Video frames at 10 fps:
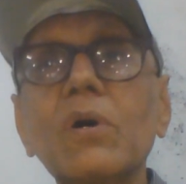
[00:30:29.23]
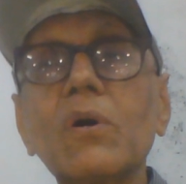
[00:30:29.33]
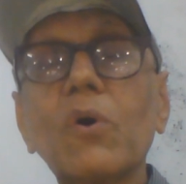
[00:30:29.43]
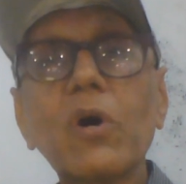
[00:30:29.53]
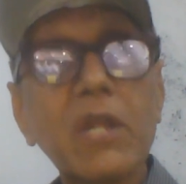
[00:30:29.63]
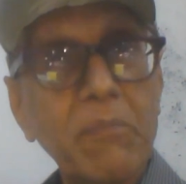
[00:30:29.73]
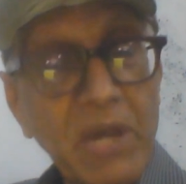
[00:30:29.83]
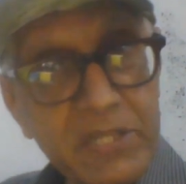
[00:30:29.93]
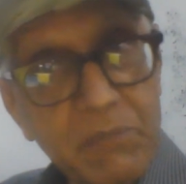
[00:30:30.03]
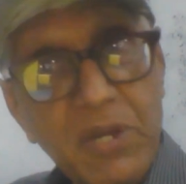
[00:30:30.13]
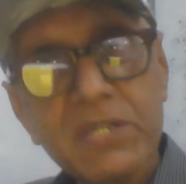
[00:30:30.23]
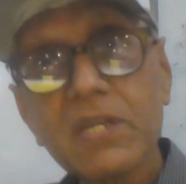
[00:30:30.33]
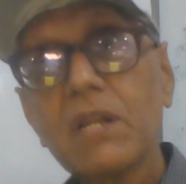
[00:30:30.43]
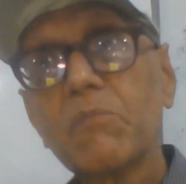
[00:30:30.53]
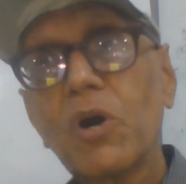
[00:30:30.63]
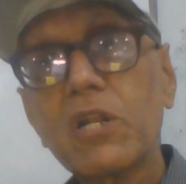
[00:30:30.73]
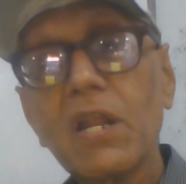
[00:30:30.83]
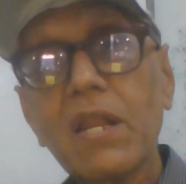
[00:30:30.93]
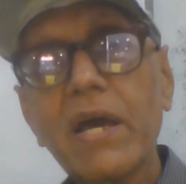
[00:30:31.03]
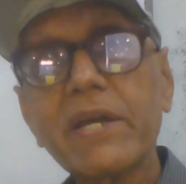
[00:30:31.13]
or a mathematical model
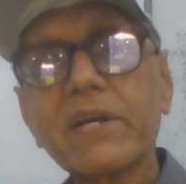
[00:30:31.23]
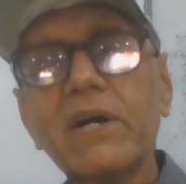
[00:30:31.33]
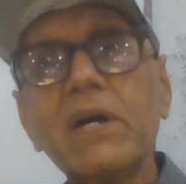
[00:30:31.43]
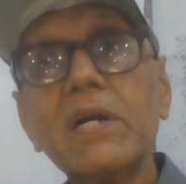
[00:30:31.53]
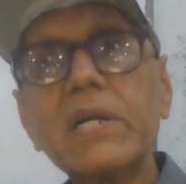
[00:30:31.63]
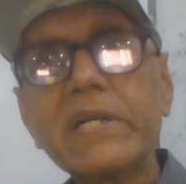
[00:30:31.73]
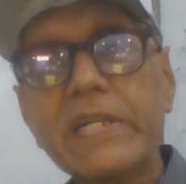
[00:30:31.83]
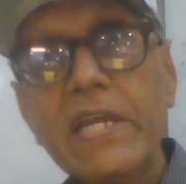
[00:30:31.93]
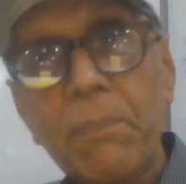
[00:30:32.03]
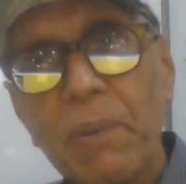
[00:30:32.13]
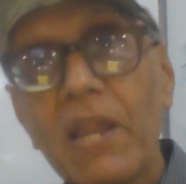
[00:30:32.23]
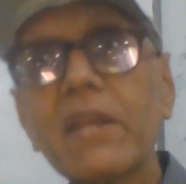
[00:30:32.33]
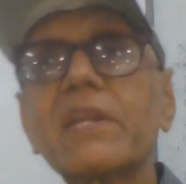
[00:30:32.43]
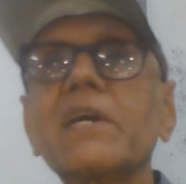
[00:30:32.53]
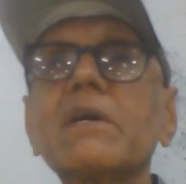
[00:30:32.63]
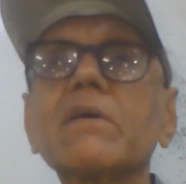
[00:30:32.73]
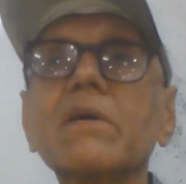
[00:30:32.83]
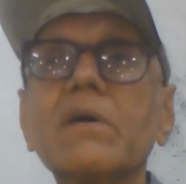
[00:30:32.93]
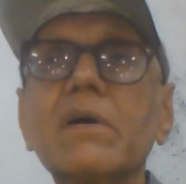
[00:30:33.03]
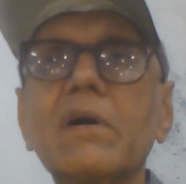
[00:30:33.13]
like deep learning,
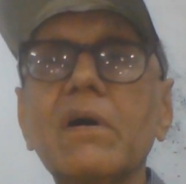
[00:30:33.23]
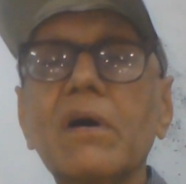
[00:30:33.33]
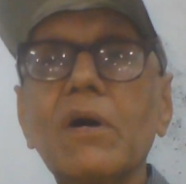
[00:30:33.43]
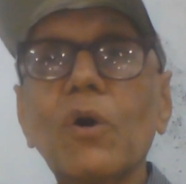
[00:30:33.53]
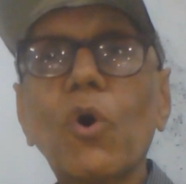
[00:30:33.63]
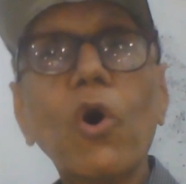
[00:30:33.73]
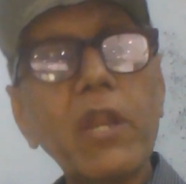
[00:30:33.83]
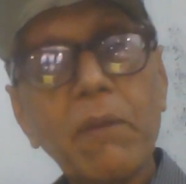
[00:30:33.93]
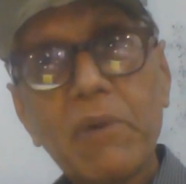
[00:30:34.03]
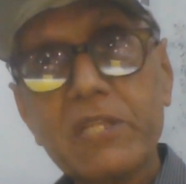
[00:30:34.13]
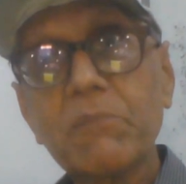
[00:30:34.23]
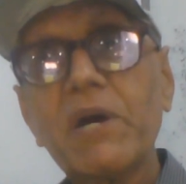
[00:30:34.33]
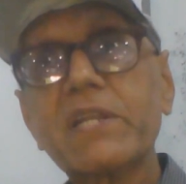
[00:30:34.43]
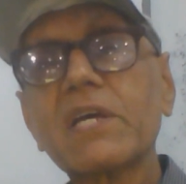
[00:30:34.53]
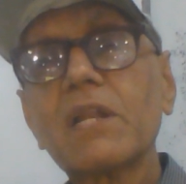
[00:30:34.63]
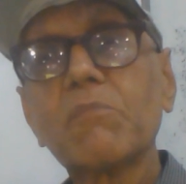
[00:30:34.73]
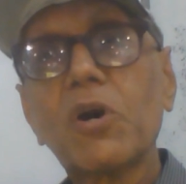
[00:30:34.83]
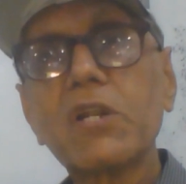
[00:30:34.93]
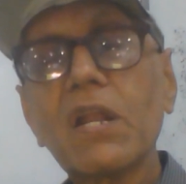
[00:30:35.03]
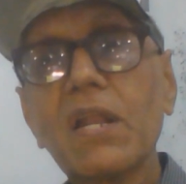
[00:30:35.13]
or a mathematical
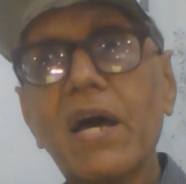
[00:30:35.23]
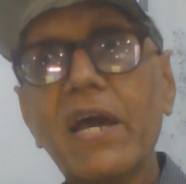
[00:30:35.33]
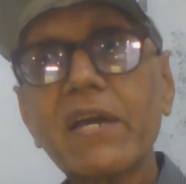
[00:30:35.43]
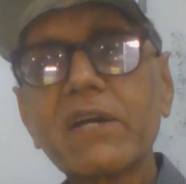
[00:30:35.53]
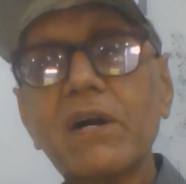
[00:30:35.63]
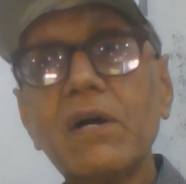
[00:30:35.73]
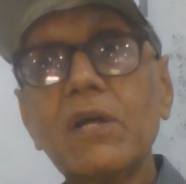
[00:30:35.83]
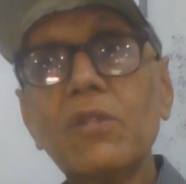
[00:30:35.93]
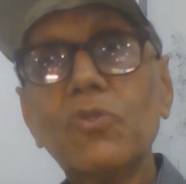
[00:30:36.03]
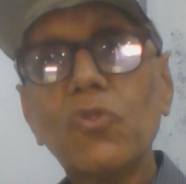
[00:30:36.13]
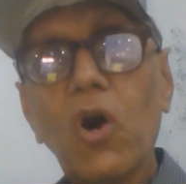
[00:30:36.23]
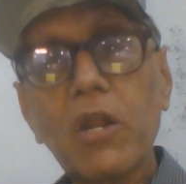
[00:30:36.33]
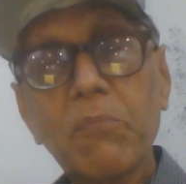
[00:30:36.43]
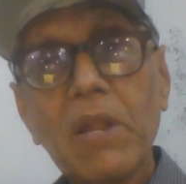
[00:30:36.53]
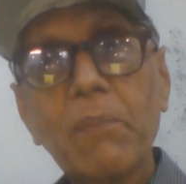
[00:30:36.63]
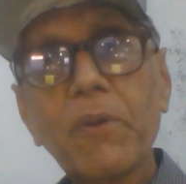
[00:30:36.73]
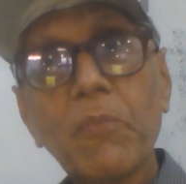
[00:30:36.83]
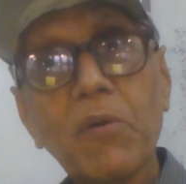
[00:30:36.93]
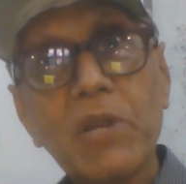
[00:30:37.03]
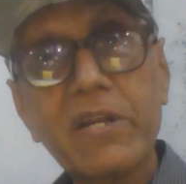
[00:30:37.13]
model like normal
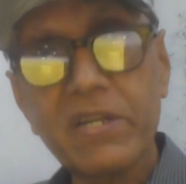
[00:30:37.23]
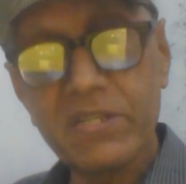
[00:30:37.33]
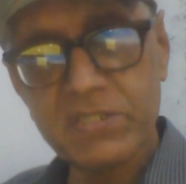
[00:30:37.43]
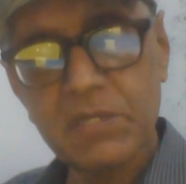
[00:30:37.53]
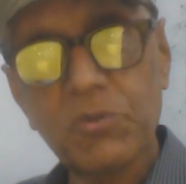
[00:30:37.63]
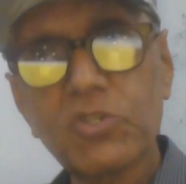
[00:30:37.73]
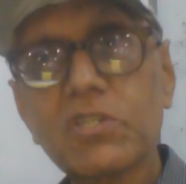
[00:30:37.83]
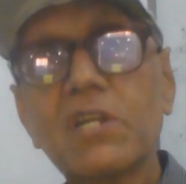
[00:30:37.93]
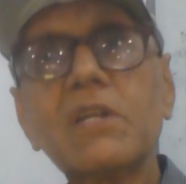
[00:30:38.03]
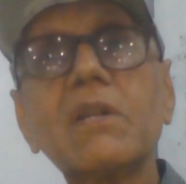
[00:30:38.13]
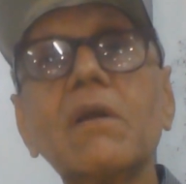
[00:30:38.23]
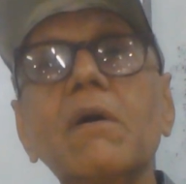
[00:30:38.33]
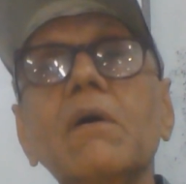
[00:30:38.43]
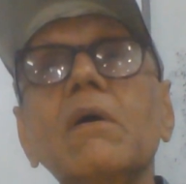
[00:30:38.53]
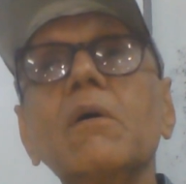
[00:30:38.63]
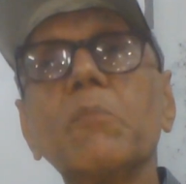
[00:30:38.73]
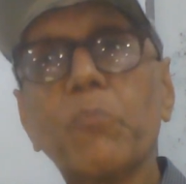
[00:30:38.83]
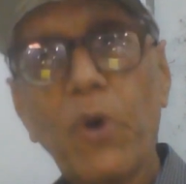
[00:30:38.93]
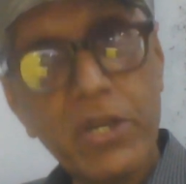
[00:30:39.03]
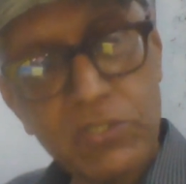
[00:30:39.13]
probability distribution,
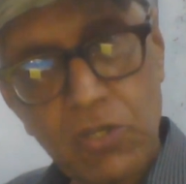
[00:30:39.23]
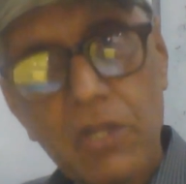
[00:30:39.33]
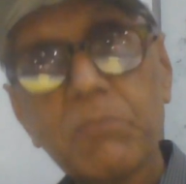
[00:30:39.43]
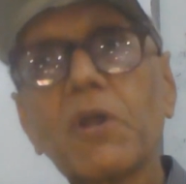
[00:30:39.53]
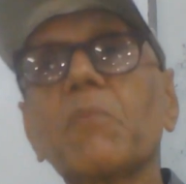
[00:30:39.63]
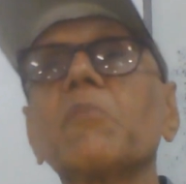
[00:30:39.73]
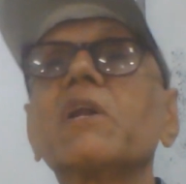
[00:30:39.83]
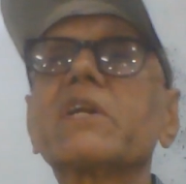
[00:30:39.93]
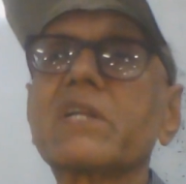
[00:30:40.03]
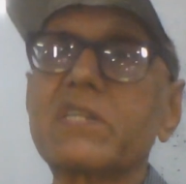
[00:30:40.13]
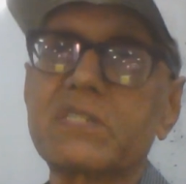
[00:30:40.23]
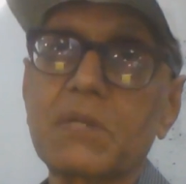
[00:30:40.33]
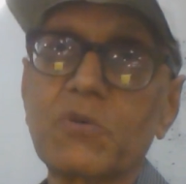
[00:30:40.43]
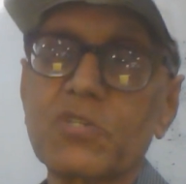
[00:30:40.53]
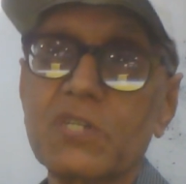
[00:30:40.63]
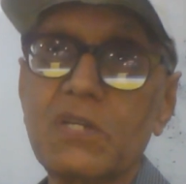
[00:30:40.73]
Poisson probability distribution,